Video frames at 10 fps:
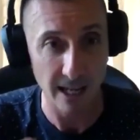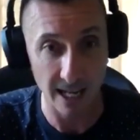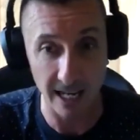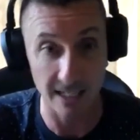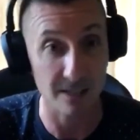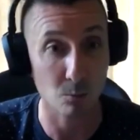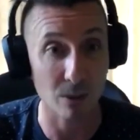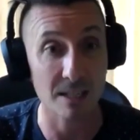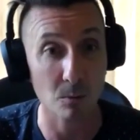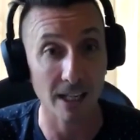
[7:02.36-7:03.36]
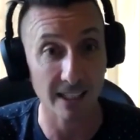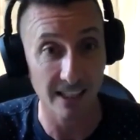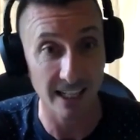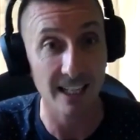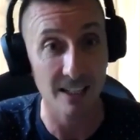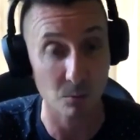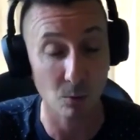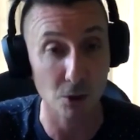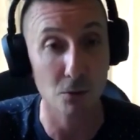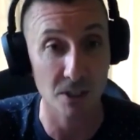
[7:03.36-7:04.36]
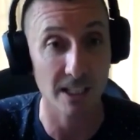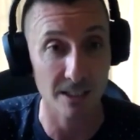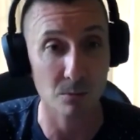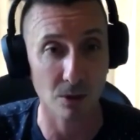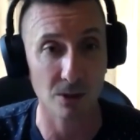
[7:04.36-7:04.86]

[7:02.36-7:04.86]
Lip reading: it is WYSIWYG. It is what you see is what you